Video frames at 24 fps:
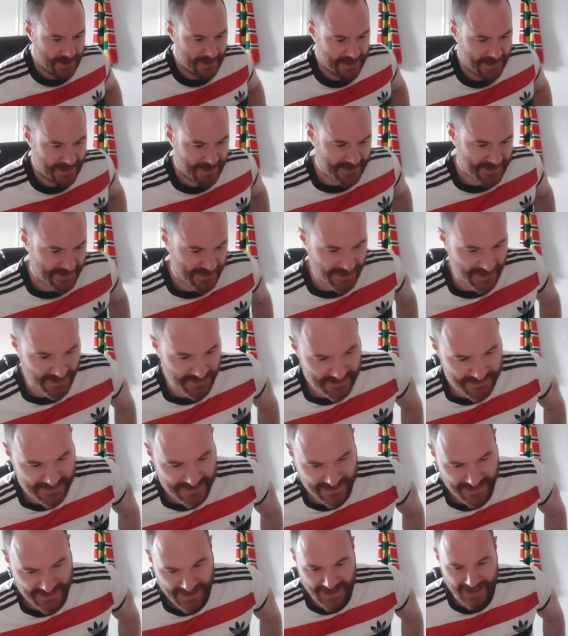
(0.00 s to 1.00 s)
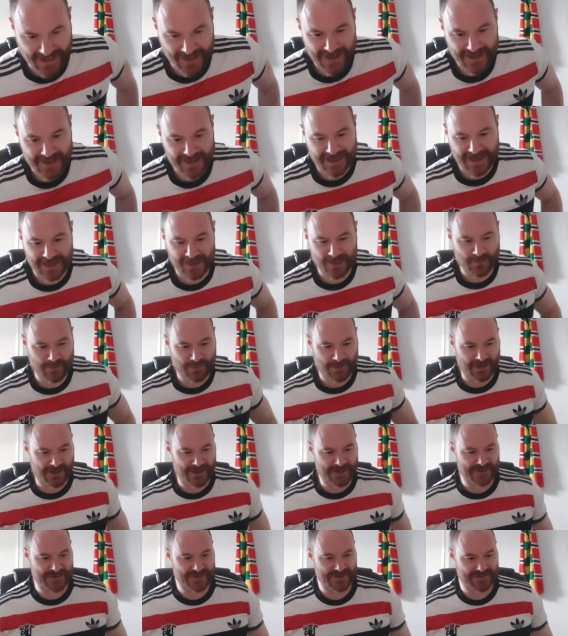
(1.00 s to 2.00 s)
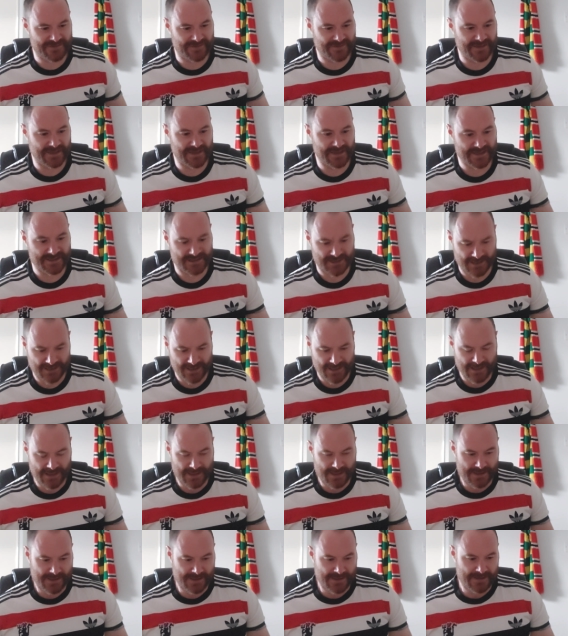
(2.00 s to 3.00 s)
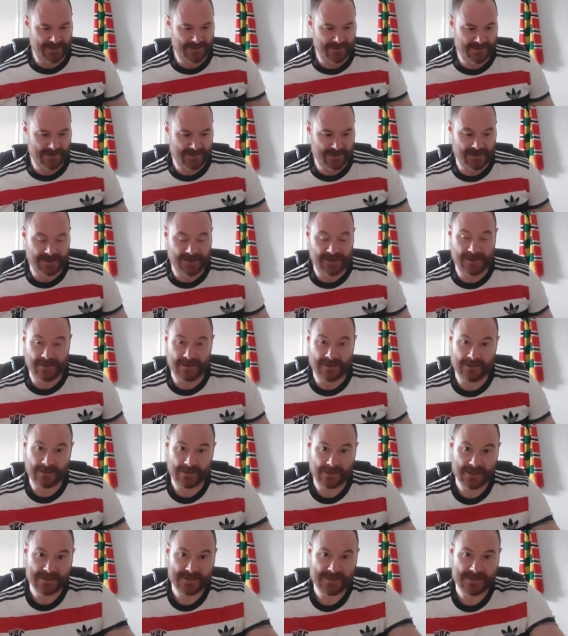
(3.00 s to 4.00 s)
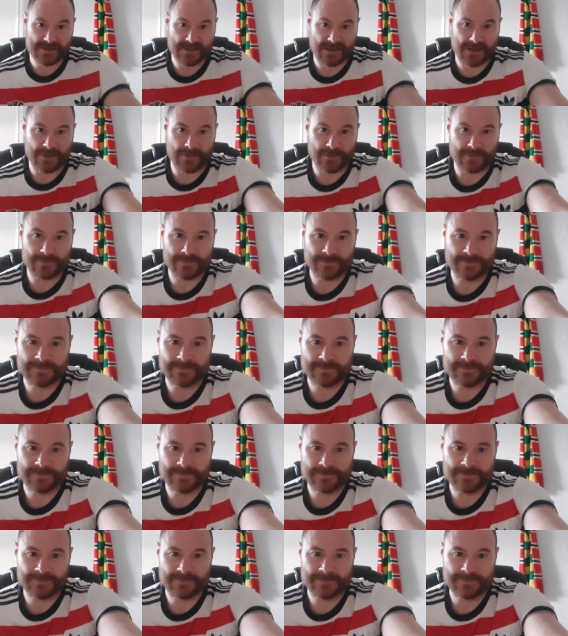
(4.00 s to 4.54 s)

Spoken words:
Excuse the Alan Partridge finish. Glazers out.